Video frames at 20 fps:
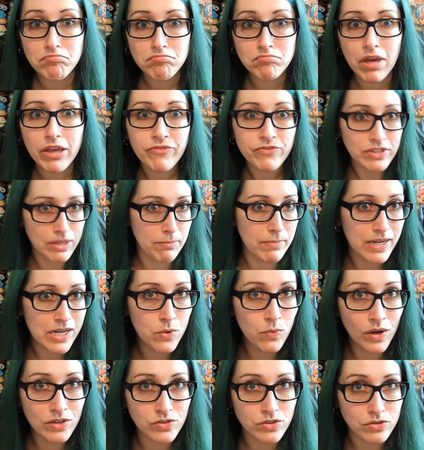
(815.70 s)
if somebody
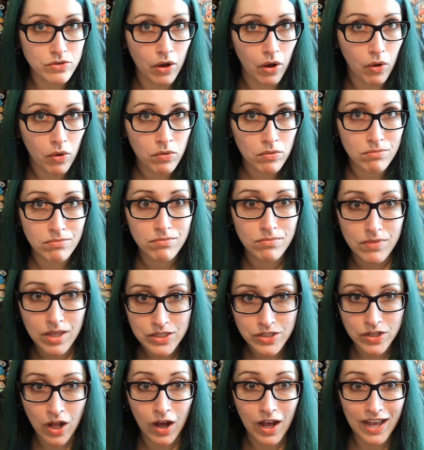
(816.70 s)
wants to go. It's
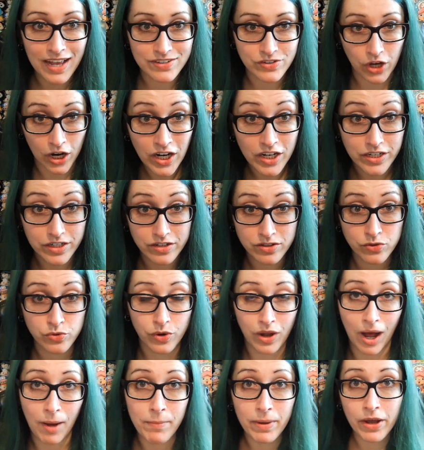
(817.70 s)
not as hard to
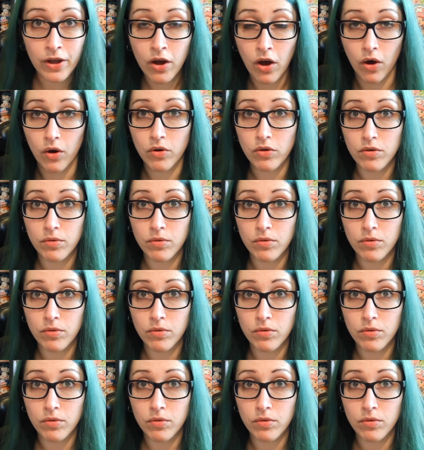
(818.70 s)
come and go.